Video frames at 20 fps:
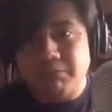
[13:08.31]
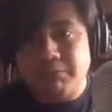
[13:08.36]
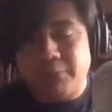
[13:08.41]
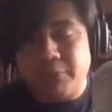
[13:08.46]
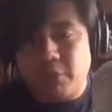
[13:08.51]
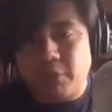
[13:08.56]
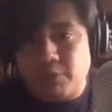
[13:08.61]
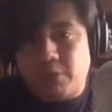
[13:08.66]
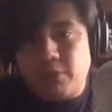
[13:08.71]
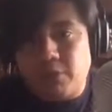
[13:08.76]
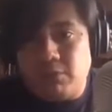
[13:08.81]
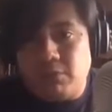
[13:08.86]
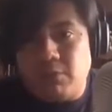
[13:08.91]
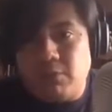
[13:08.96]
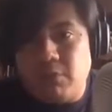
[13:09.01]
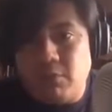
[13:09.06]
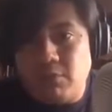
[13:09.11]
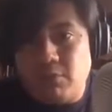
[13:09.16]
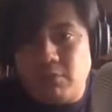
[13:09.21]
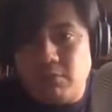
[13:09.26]
we don't
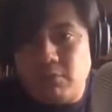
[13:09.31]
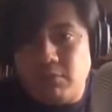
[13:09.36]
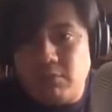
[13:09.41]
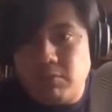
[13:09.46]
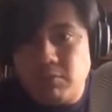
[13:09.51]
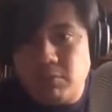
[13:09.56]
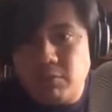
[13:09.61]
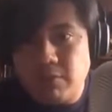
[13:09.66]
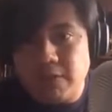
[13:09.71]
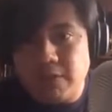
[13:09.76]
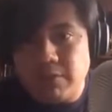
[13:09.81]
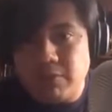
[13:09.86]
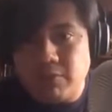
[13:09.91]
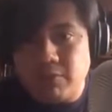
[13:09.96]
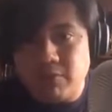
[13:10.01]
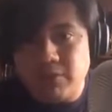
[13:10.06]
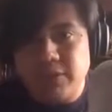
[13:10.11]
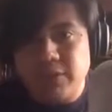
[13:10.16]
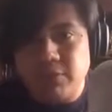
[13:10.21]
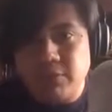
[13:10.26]
know
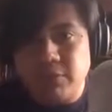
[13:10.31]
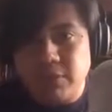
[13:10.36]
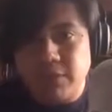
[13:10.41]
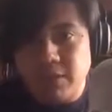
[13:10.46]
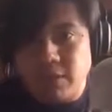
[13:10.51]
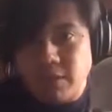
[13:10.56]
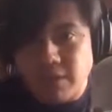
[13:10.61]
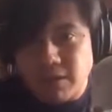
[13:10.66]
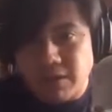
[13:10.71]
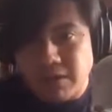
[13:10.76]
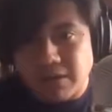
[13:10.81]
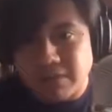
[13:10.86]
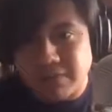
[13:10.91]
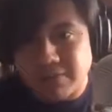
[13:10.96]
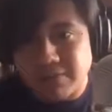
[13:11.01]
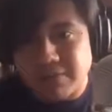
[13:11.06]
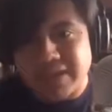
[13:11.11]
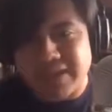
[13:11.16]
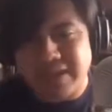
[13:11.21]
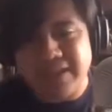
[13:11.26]
what they really are,
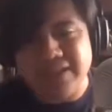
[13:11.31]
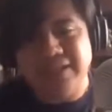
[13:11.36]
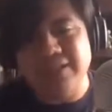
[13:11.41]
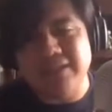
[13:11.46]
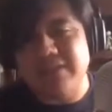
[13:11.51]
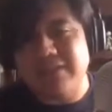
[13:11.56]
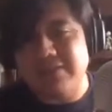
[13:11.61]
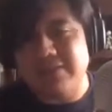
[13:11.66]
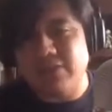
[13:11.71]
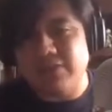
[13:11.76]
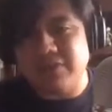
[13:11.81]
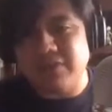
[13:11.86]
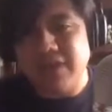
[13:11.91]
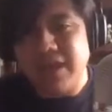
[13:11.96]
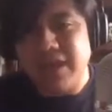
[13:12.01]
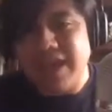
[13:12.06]
right? I think so.